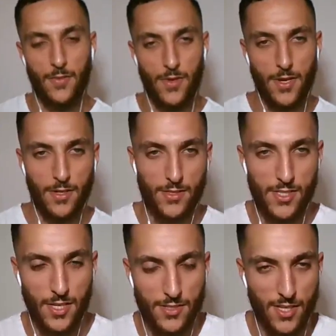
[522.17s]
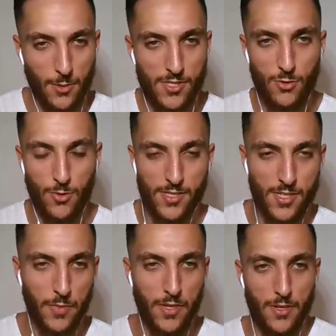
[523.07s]
Yeah, it sounds
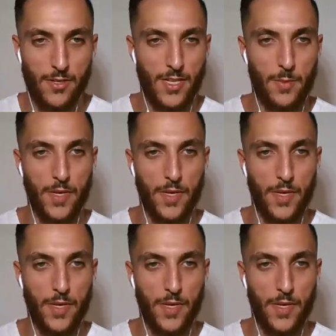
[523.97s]
interesting, because